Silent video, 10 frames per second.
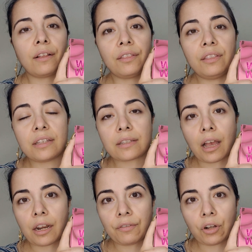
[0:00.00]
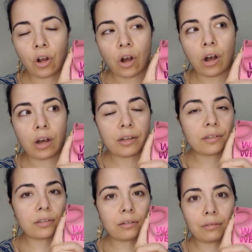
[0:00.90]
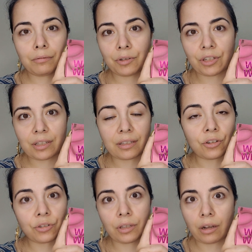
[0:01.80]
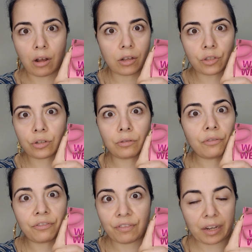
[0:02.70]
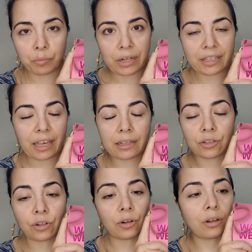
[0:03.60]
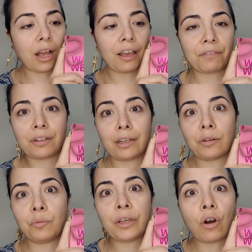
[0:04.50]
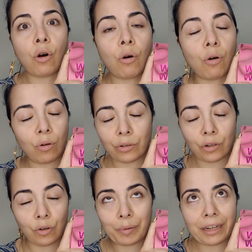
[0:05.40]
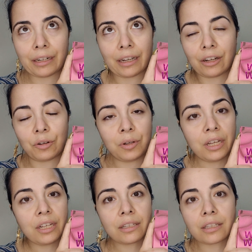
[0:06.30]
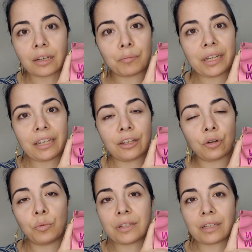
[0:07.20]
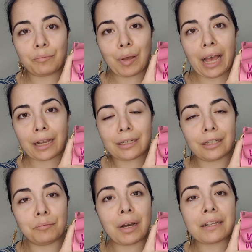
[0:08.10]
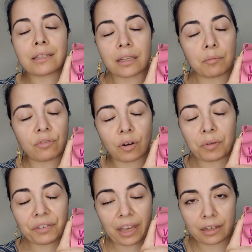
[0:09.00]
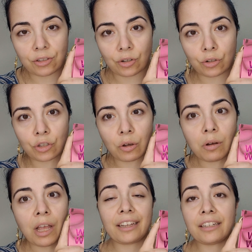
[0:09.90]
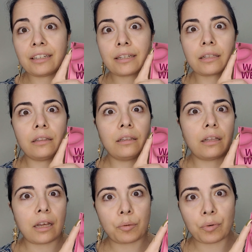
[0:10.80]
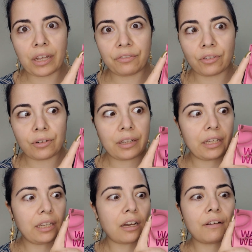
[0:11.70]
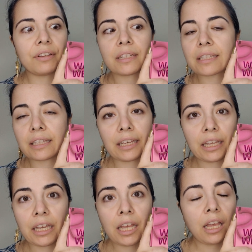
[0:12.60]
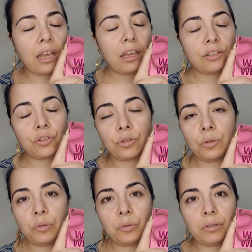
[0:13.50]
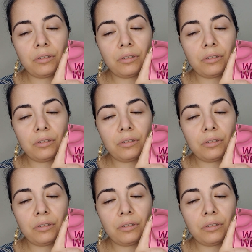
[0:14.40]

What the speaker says: this kind of a cause, which is essentially a cause to fight breast cancer. I feel like we all know by now somebody who was impacted by some form of cancer, so it takes a lot of bravery, obviously, to